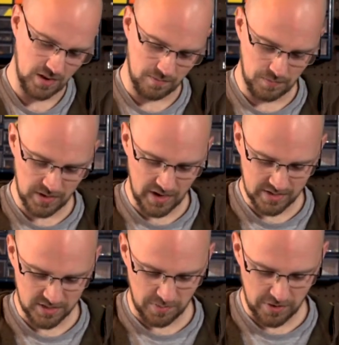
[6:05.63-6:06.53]
But I
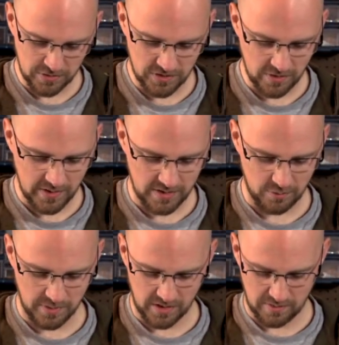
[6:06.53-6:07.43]
suppose I'll go ahead and
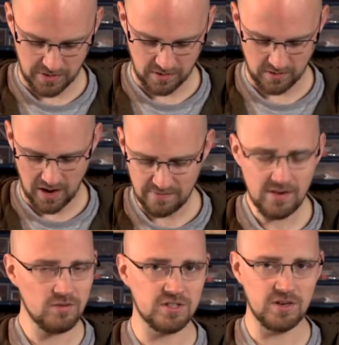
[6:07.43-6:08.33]
open it up here. I've
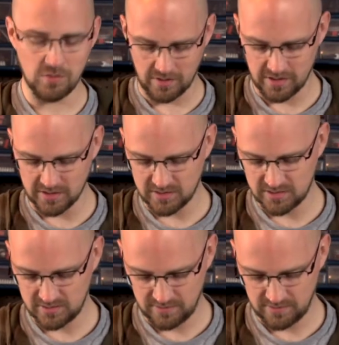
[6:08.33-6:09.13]
never seen one of these.